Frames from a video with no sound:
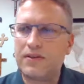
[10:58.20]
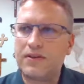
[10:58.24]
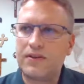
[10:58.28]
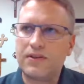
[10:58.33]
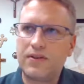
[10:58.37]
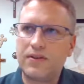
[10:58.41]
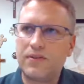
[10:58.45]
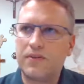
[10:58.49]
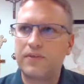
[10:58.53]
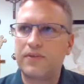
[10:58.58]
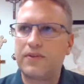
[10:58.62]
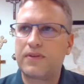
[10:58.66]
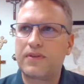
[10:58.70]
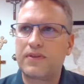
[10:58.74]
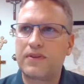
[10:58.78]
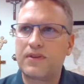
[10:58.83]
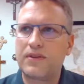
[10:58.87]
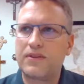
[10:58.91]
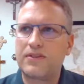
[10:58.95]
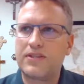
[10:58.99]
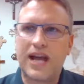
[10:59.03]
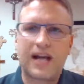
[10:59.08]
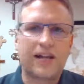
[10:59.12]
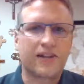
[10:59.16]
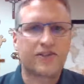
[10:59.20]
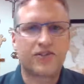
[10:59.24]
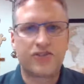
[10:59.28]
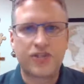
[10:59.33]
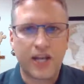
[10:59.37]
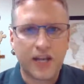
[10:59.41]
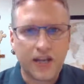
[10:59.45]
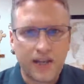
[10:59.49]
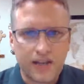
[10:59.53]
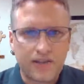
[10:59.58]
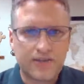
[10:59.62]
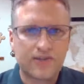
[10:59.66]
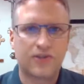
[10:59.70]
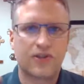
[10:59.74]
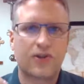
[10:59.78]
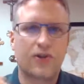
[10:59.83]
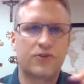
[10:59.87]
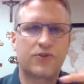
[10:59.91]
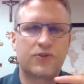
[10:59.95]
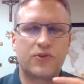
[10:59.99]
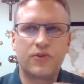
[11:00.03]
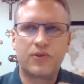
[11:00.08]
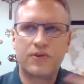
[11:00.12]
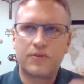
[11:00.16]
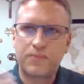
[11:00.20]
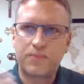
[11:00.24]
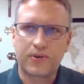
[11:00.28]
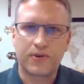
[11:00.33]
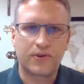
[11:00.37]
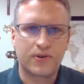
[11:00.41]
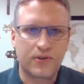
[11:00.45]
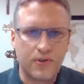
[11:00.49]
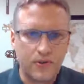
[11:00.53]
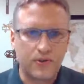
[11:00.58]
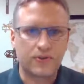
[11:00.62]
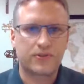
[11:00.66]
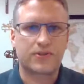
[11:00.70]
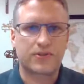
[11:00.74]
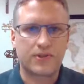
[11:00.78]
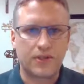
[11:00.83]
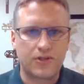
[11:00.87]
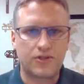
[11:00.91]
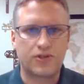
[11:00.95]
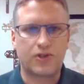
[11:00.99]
the Dallas Jenkins and those who produced The